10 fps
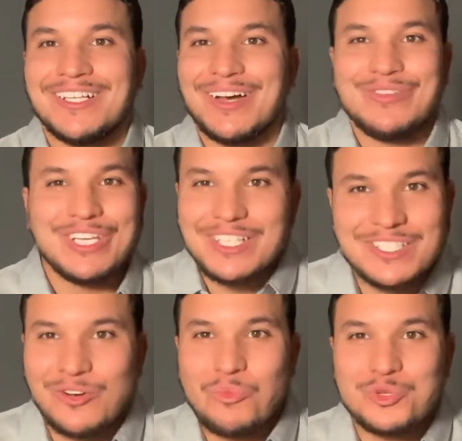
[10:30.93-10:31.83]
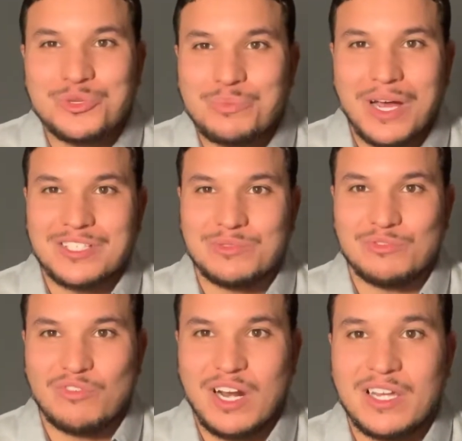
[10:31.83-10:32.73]
I mean, that's almost impossible,
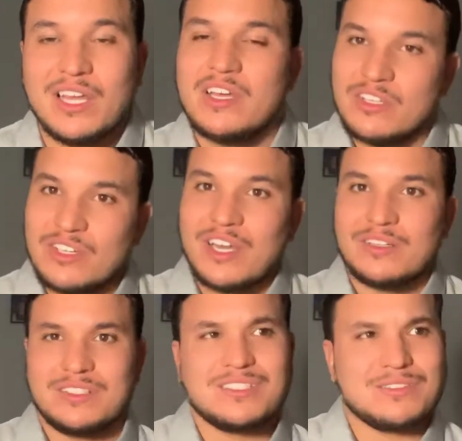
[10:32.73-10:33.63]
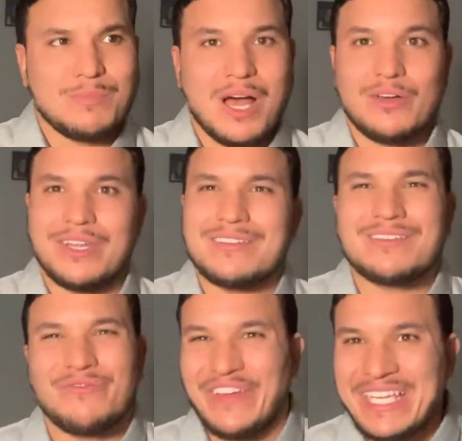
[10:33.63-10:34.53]
right? You got to just smile, not
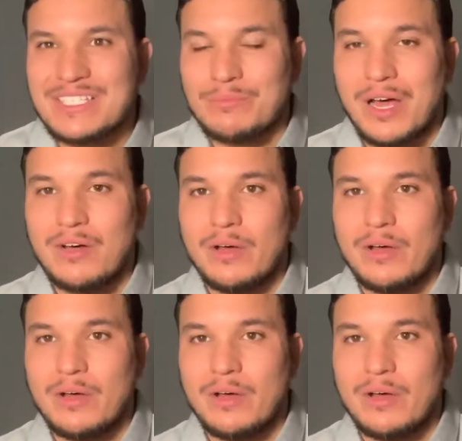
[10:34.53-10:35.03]
fake smile.